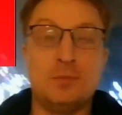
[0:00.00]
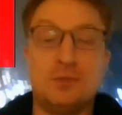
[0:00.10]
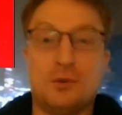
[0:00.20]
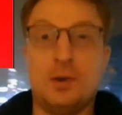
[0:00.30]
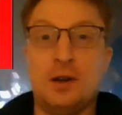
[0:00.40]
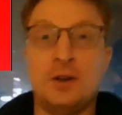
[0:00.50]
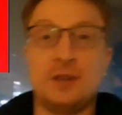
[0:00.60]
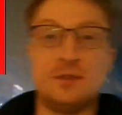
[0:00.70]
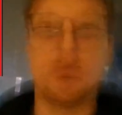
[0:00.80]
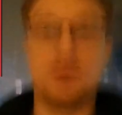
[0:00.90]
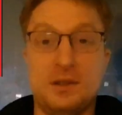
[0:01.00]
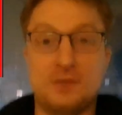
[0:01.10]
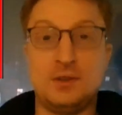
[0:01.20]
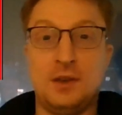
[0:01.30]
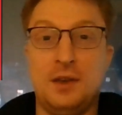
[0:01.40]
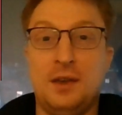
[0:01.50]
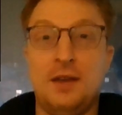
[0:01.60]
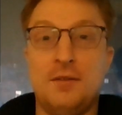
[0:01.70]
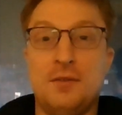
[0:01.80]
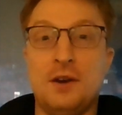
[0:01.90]
Square, except it's
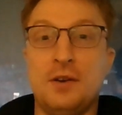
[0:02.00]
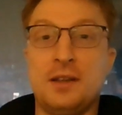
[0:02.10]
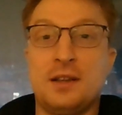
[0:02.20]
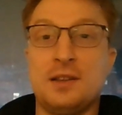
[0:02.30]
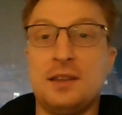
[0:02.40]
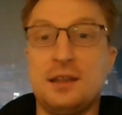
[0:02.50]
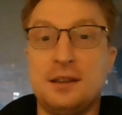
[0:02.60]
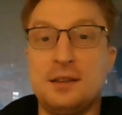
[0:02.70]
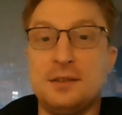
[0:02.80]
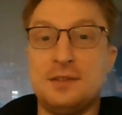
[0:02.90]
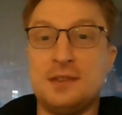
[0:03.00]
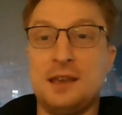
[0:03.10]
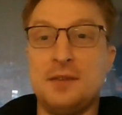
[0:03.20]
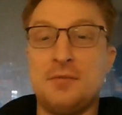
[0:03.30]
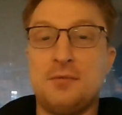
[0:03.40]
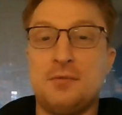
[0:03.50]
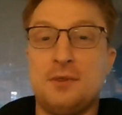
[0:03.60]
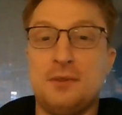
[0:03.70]
very clean and safe,